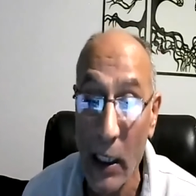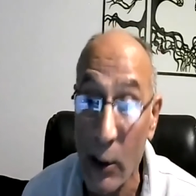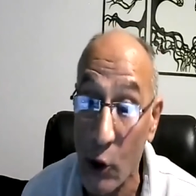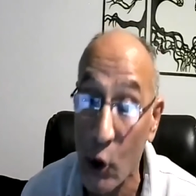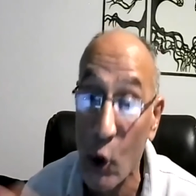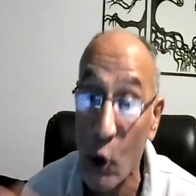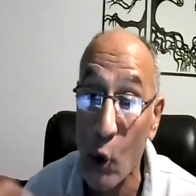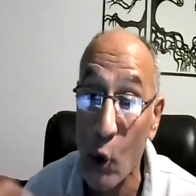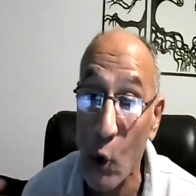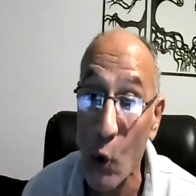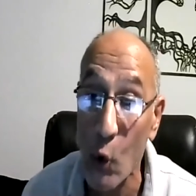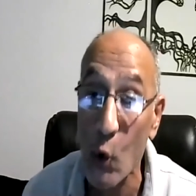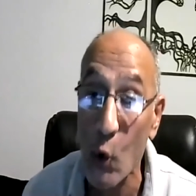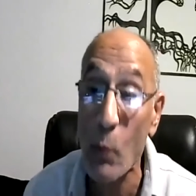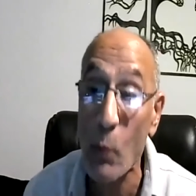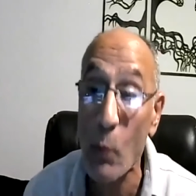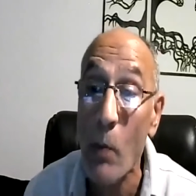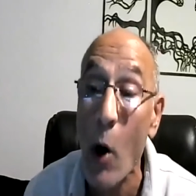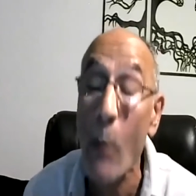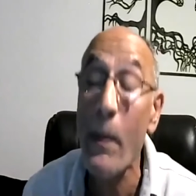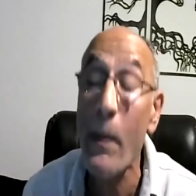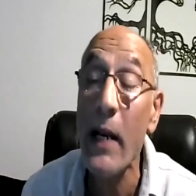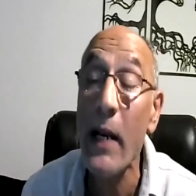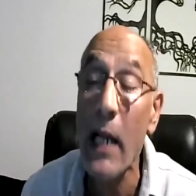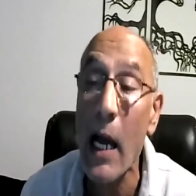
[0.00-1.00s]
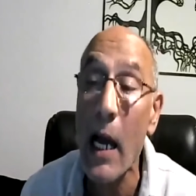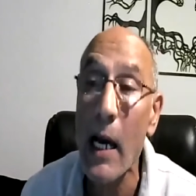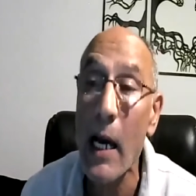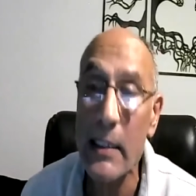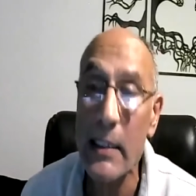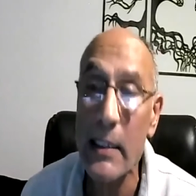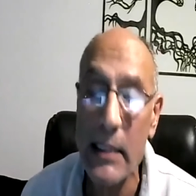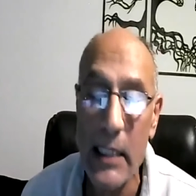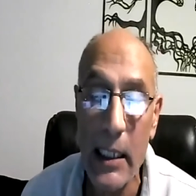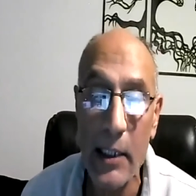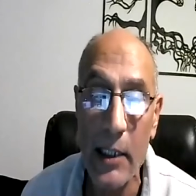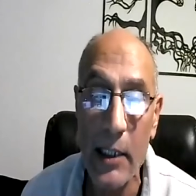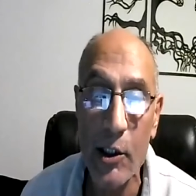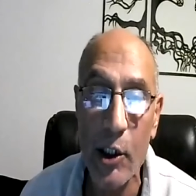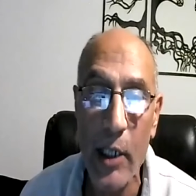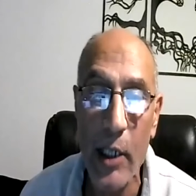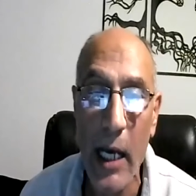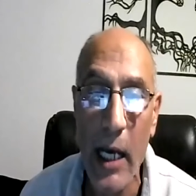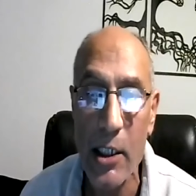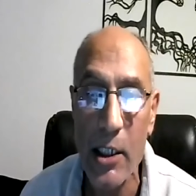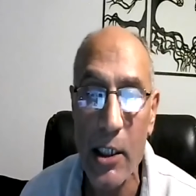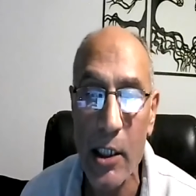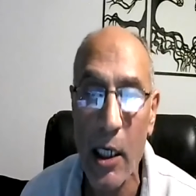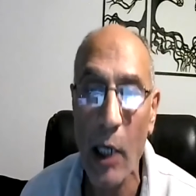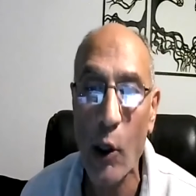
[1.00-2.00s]
to mobilize the
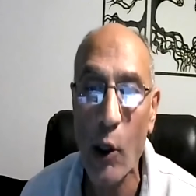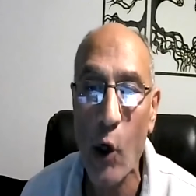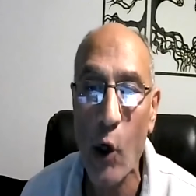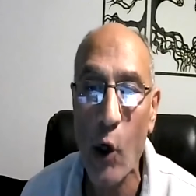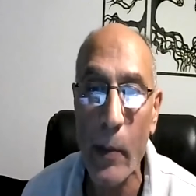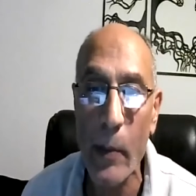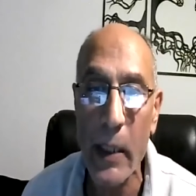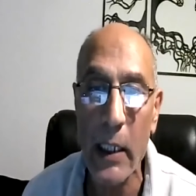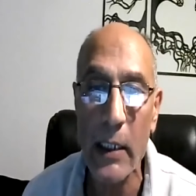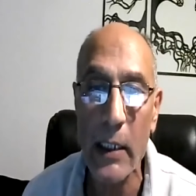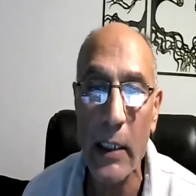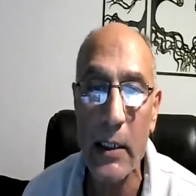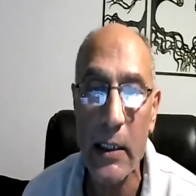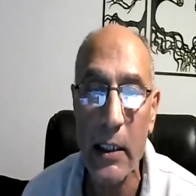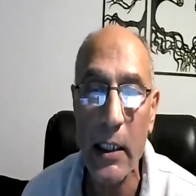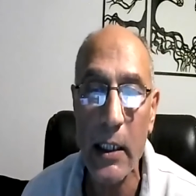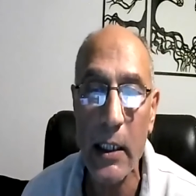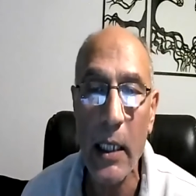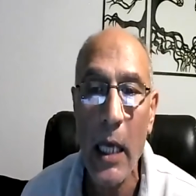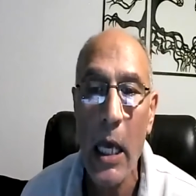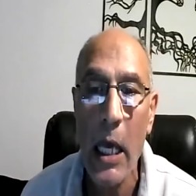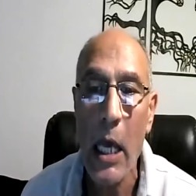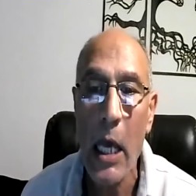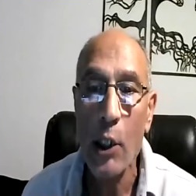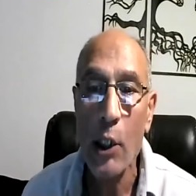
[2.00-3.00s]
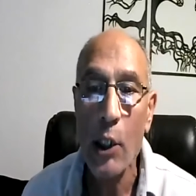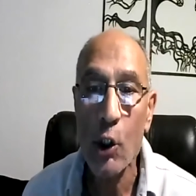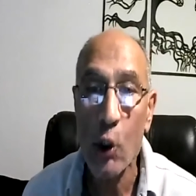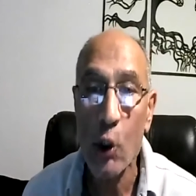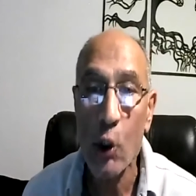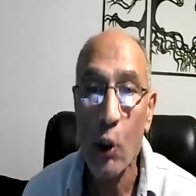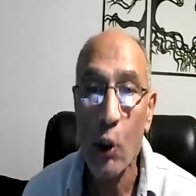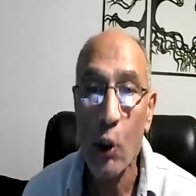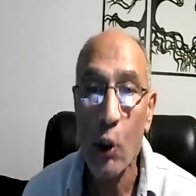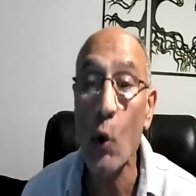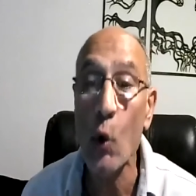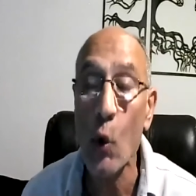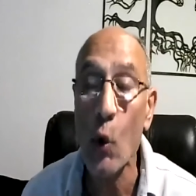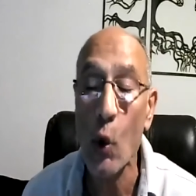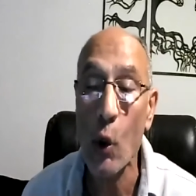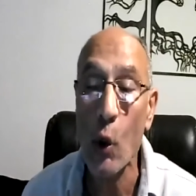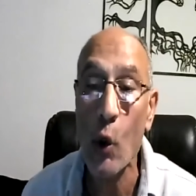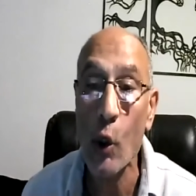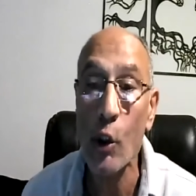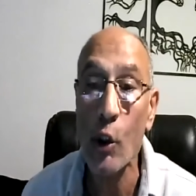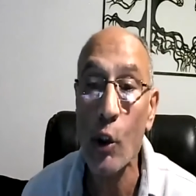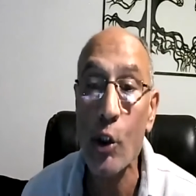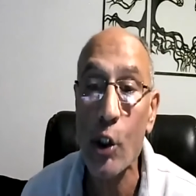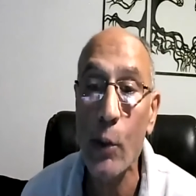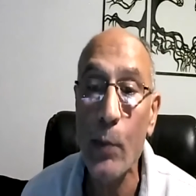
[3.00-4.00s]
international community to
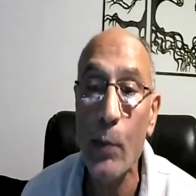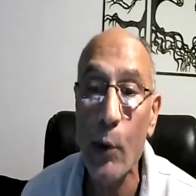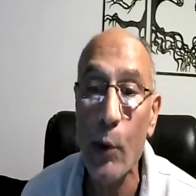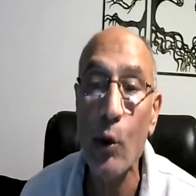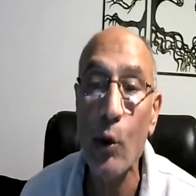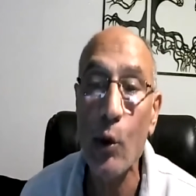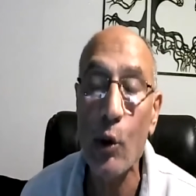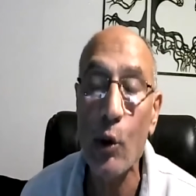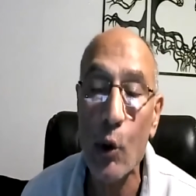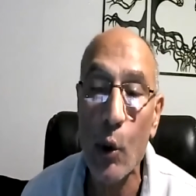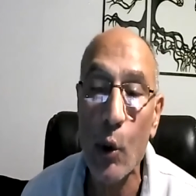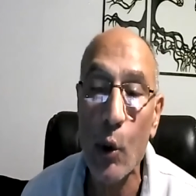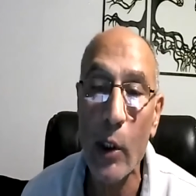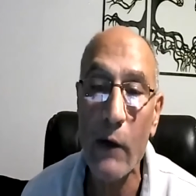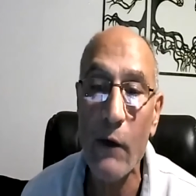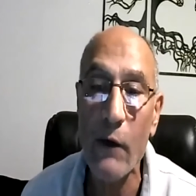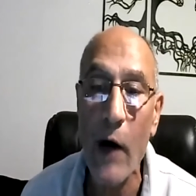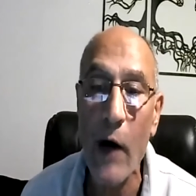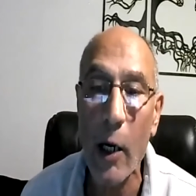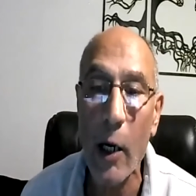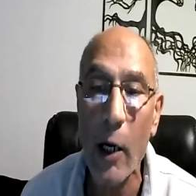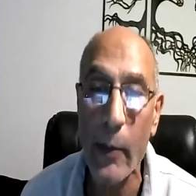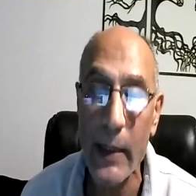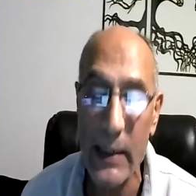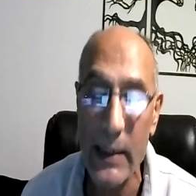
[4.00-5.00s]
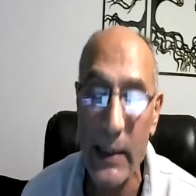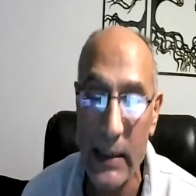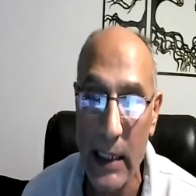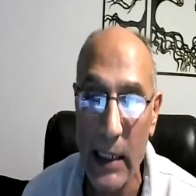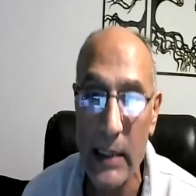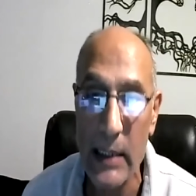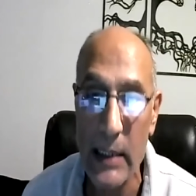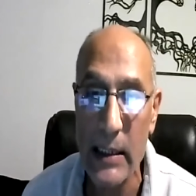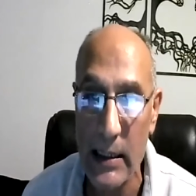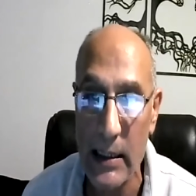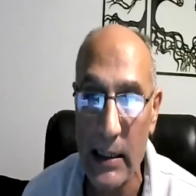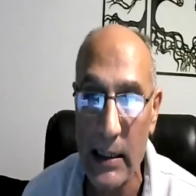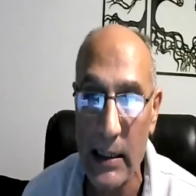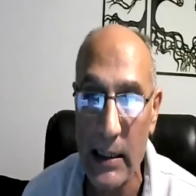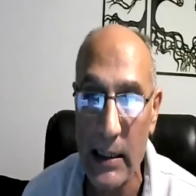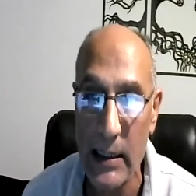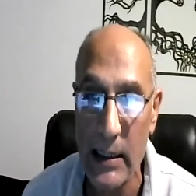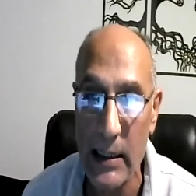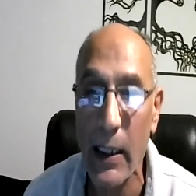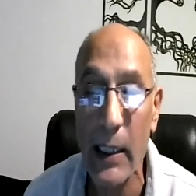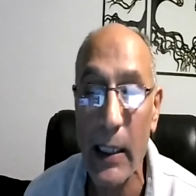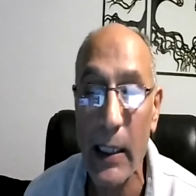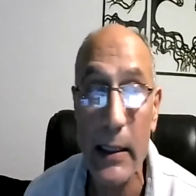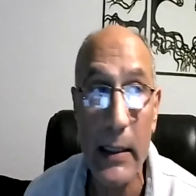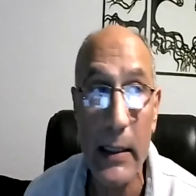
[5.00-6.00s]
contribute to environmental
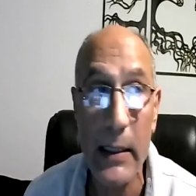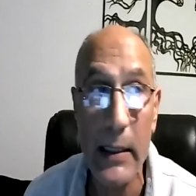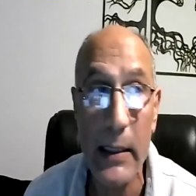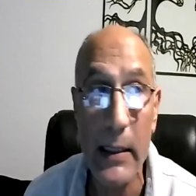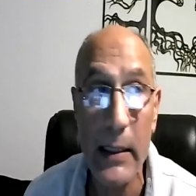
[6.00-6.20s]
sustainability